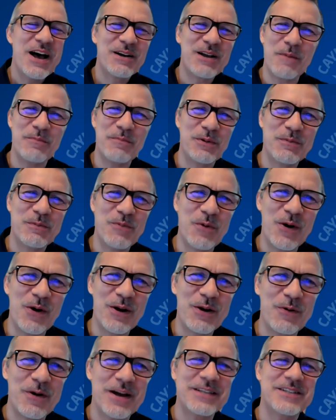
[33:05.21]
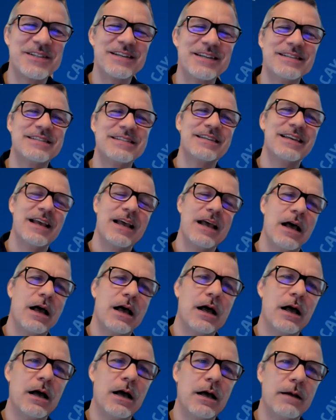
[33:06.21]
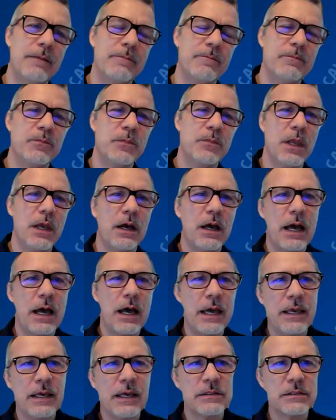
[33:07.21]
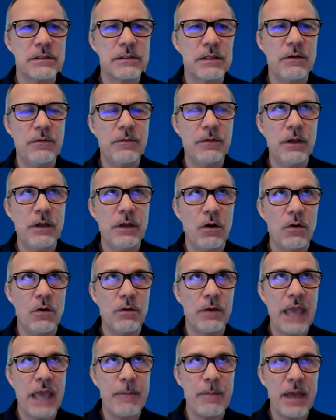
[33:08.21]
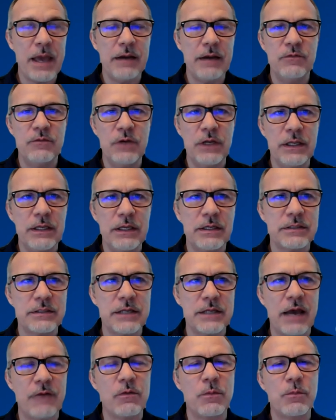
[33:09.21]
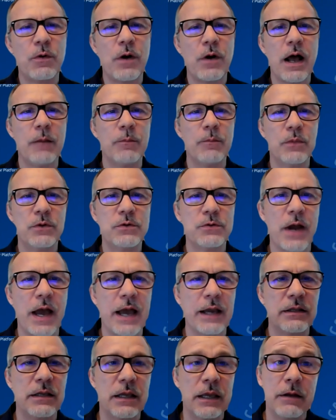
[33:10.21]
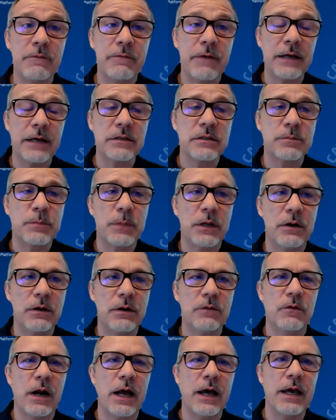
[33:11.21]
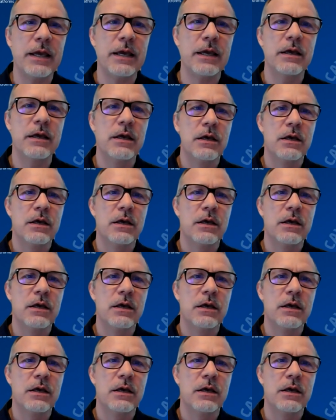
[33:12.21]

A couple of more questions. Um, I guess, you know, Cayman really doesn't have a problem attracting investment, right?